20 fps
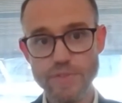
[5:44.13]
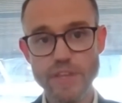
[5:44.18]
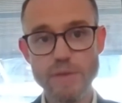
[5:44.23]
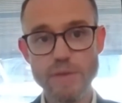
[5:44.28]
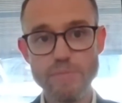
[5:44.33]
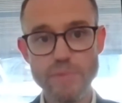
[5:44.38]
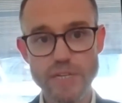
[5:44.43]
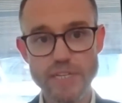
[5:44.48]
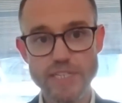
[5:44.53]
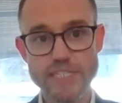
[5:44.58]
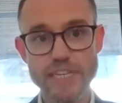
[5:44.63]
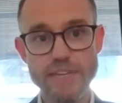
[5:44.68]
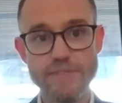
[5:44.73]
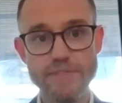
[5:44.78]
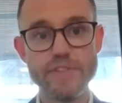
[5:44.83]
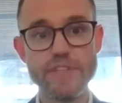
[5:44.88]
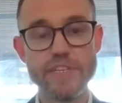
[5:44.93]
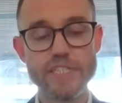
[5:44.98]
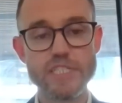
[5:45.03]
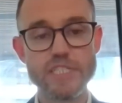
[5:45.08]
the ability for
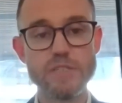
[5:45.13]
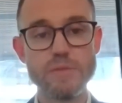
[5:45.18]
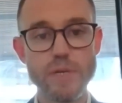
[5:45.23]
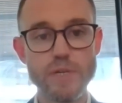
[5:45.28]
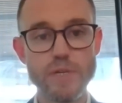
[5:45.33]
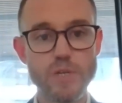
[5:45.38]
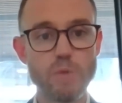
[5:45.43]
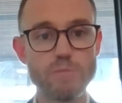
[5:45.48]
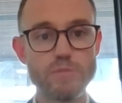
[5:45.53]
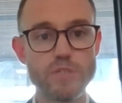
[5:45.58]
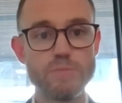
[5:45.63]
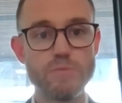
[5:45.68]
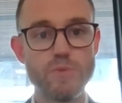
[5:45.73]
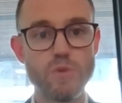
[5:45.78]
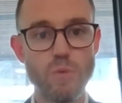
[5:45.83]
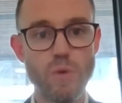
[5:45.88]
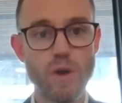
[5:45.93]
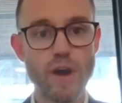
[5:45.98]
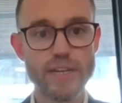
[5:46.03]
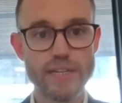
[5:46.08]
this to be adopted more
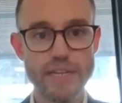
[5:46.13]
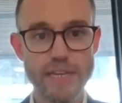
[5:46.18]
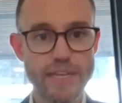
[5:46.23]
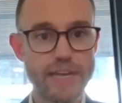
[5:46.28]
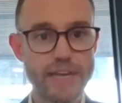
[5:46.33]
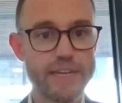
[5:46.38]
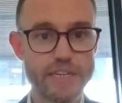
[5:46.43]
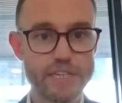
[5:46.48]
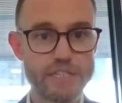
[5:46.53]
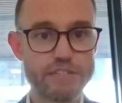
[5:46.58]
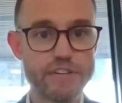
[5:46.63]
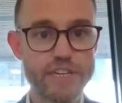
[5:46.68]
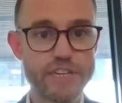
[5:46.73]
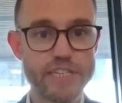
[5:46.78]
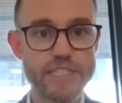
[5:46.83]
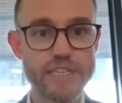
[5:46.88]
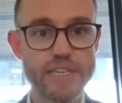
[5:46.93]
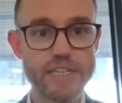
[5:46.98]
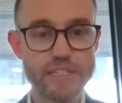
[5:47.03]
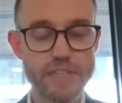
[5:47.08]
widely then increases.